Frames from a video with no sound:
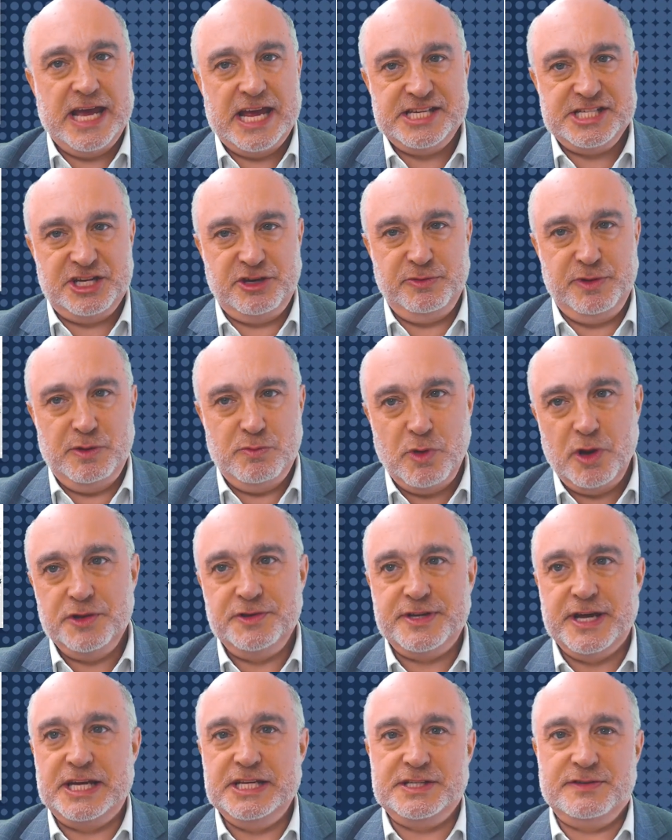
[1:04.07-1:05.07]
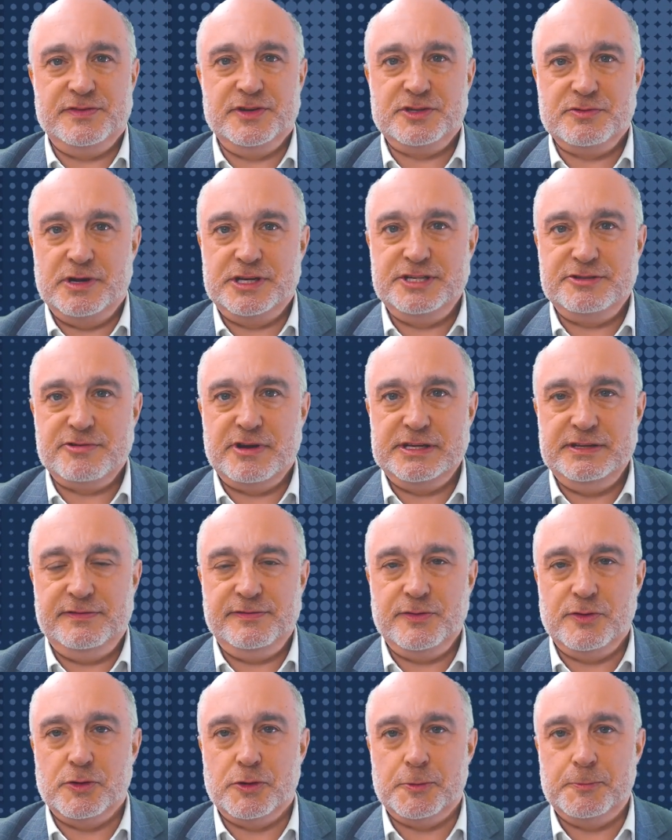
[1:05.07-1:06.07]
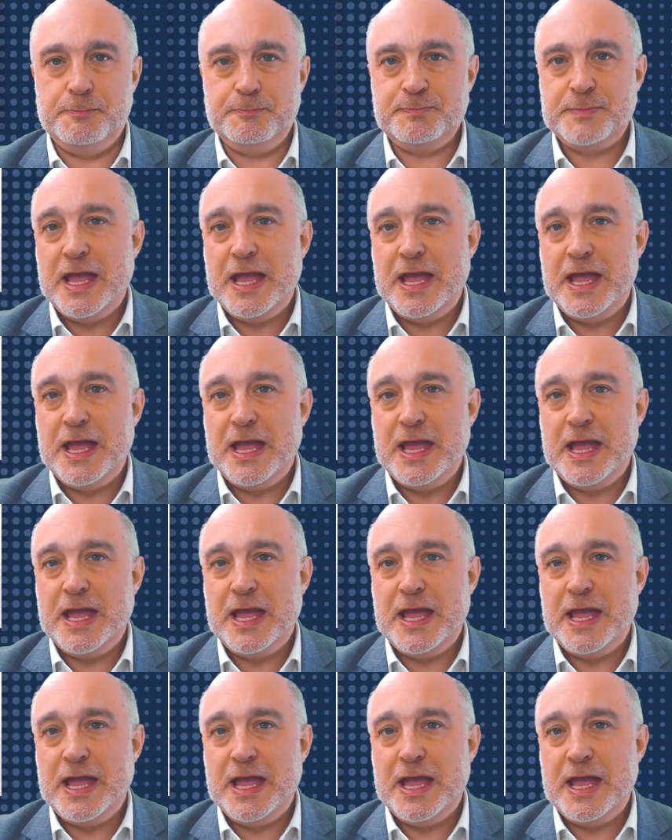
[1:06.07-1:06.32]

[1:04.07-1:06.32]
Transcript: SQE1 dates for 2024.